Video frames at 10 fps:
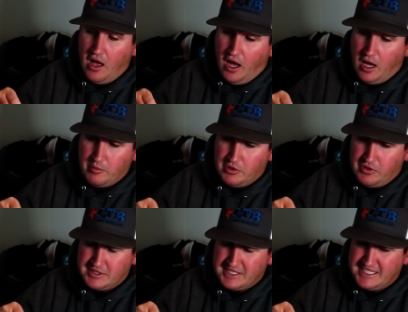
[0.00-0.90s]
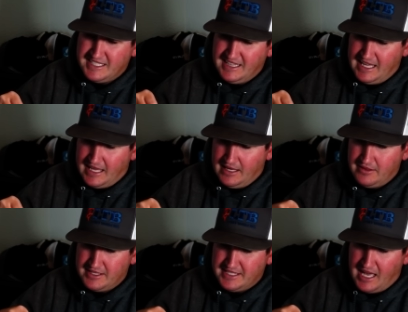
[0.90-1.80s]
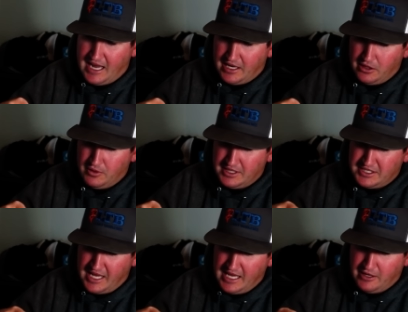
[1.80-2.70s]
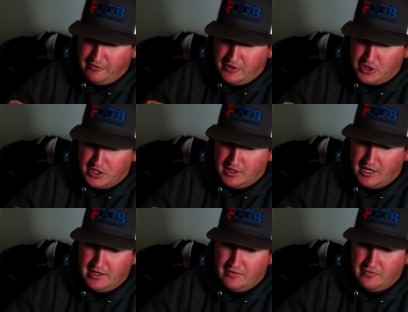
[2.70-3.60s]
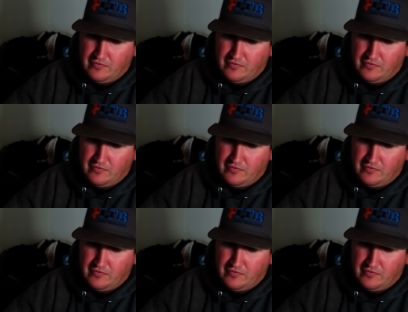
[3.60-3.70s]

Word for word: Um, there's a slit in the side. You can take your fishing line.